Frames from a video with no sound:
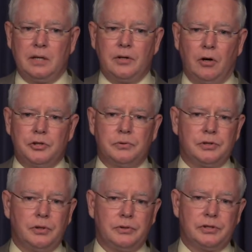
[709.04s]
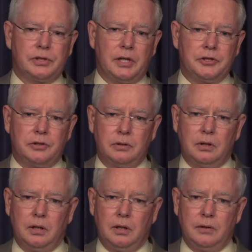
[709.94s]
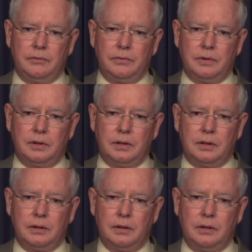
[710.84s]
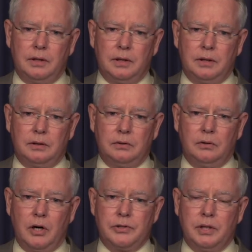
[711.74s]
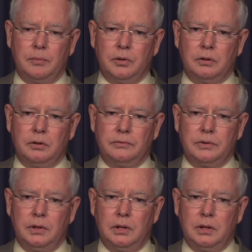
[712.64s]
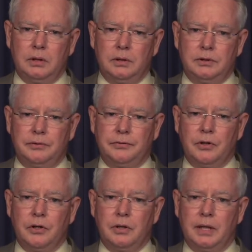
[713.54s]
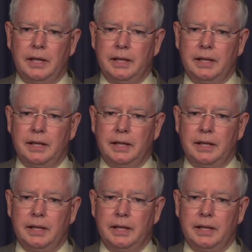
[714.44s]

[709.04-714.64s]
There also is no discussion of the large number of deferred